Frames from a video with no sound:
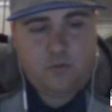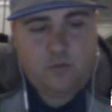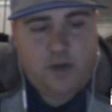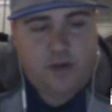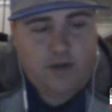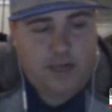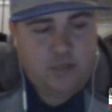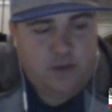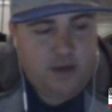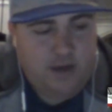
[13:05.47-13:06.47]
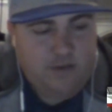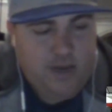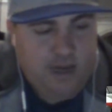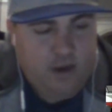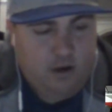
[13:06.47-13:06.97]
when I graduated,
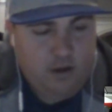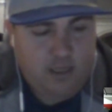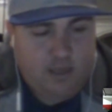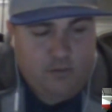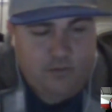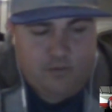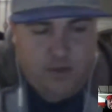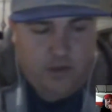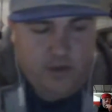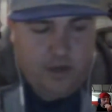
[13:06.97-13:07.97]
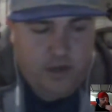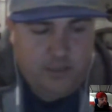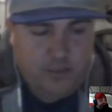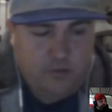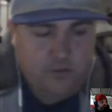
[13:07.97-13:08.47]
I had a hard time, getting
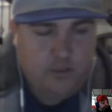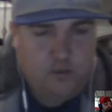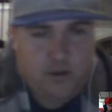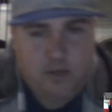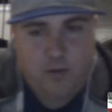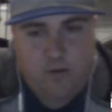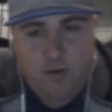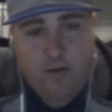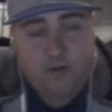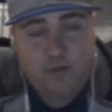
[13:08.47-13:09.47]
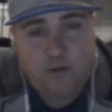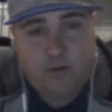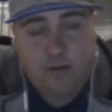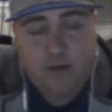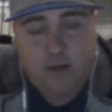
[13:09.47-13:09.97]
any schools to look at me or whatever.
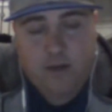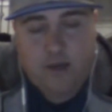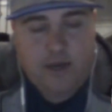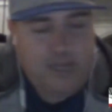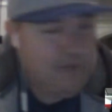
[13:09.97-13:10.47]
So I came